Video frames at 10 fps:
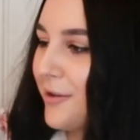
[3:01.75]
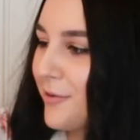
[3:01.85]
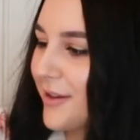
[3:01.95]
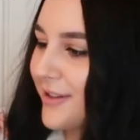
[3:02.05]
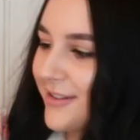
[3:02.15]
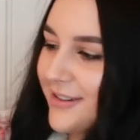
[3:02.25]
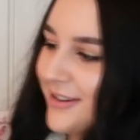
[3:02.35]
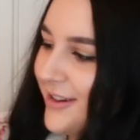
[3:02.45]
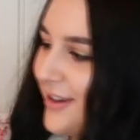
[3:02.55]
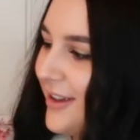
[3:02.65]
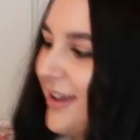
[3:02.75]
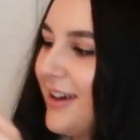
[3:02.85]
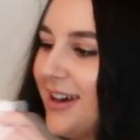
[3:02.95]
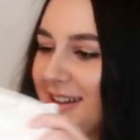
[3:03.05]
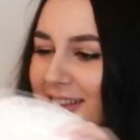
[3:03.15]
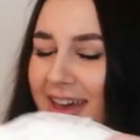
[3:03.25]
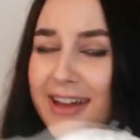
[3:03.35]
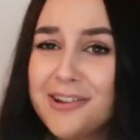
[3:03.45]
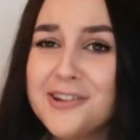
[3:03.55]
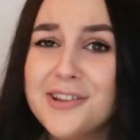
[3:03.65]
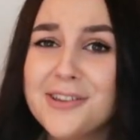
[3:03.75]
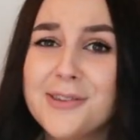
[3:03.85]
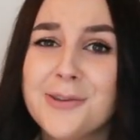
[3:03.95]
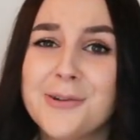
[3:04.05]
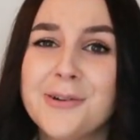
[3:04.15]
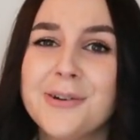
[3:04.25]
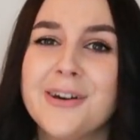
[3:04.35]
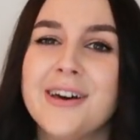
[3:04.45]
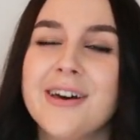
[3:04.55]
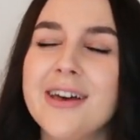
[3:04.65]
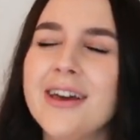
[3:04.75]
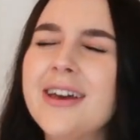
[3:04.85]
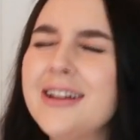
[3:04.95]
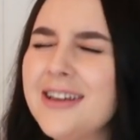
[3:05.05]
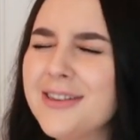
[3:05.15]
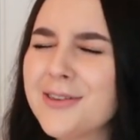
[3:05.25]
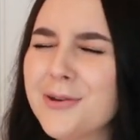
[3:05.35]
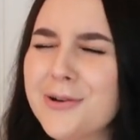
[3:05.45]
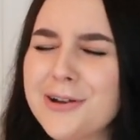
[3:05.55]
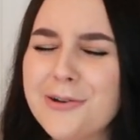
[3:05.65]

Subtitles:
that you can attach it to, and it's so